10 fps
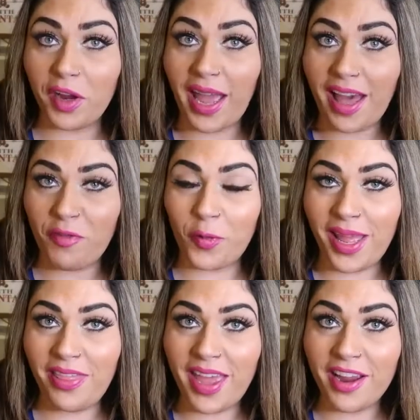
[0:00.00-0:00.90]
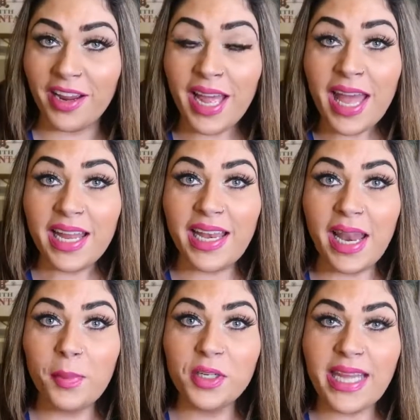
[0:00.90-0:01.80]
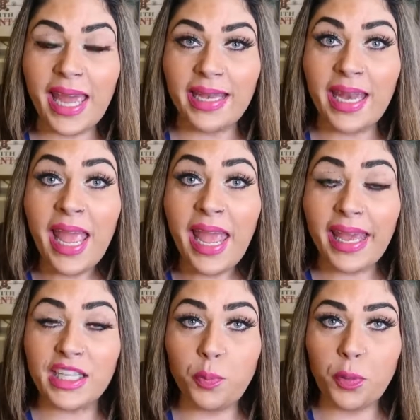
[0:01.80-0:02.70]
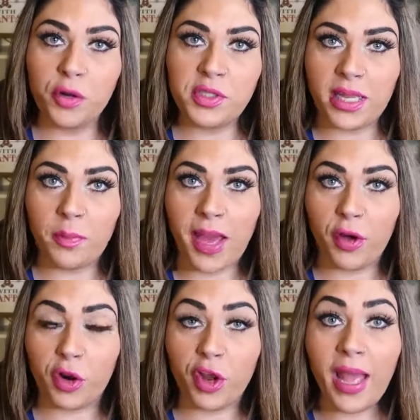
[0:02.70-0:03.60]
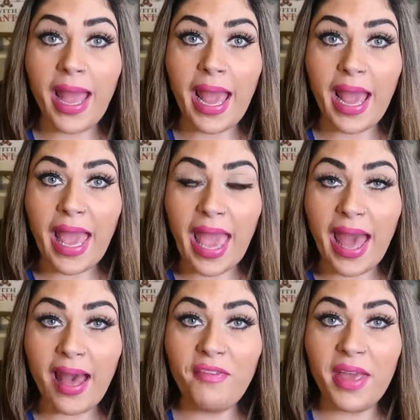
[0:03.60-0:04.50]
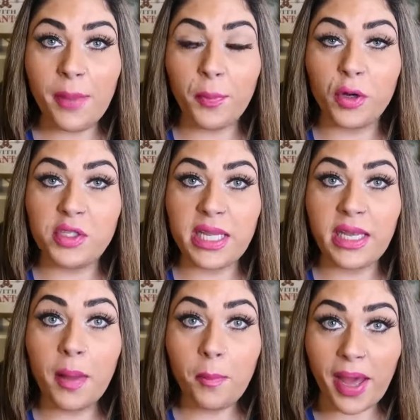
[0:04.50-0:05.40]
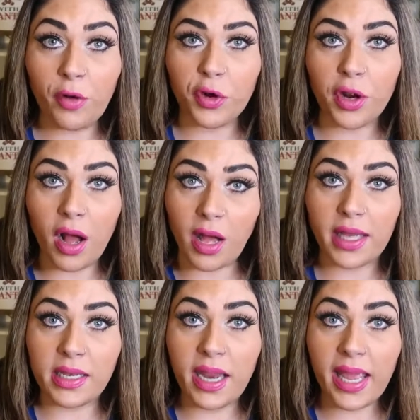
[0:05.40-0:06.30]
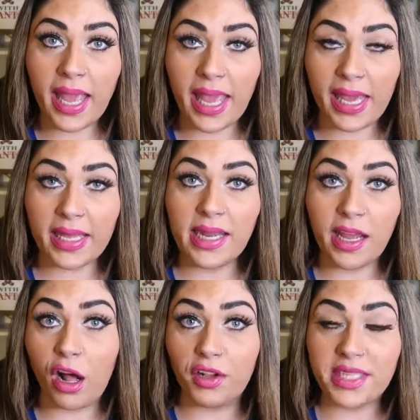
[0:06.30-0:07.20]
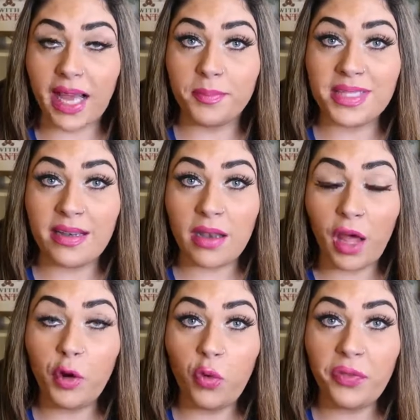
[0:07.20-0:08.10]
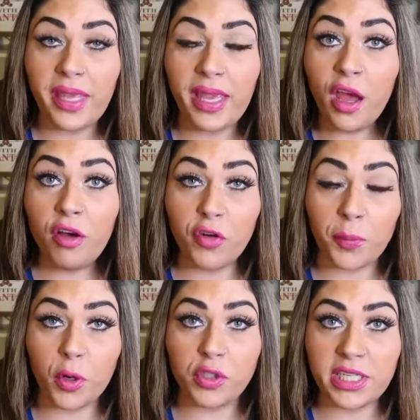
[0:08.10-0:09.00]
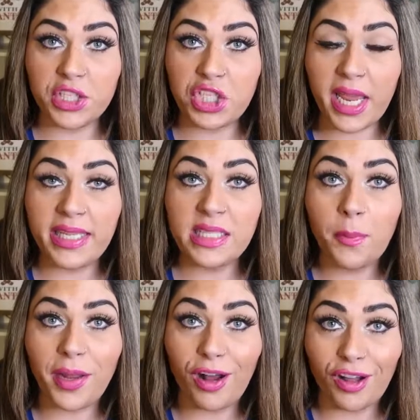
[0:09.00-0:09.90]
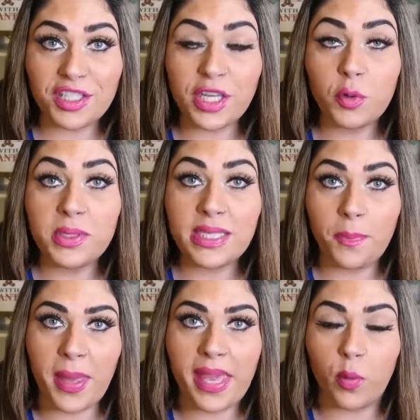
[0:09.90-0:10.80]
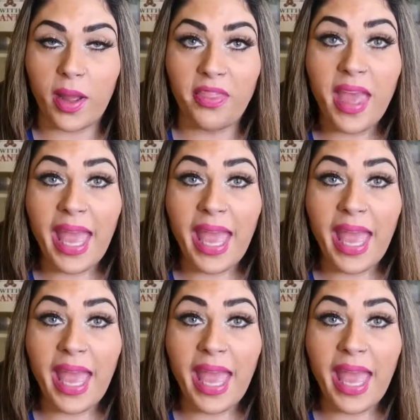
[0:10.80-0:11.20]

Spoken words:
we're halfway there. Number 10 is protein powder. Have a protein powder on hand at all times, not only for protein shakes, but also to bake with.